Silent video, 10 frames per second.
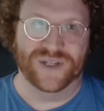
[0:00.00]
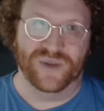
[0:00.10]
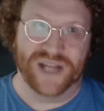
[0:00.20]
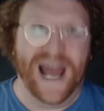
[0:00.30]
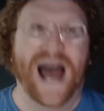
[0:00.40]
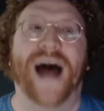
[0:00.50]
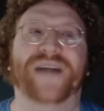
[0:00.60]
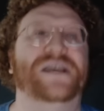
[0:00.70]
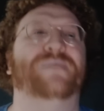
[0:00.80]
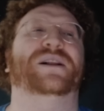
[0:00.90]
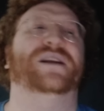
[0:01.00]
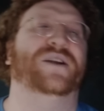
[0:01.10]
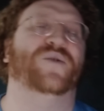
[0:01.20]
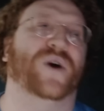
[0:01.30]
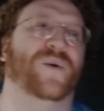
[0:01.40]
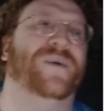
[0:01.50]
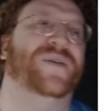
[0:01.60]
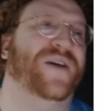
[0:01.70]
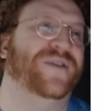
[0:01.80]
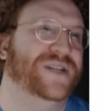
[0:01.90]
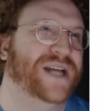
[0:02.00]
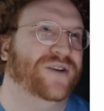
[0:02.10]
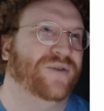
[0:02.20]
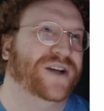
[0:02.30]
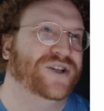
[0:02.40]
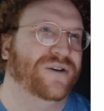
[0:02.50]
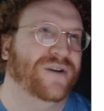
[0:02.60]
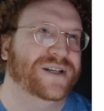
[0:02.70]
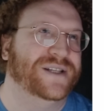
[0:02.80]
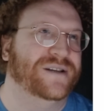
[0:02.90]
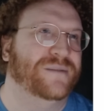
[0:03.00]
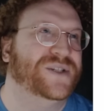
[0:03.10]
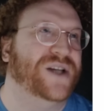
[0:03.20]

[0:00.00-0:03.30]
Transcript: is when they add the ability to work well with others and take direction and criticism.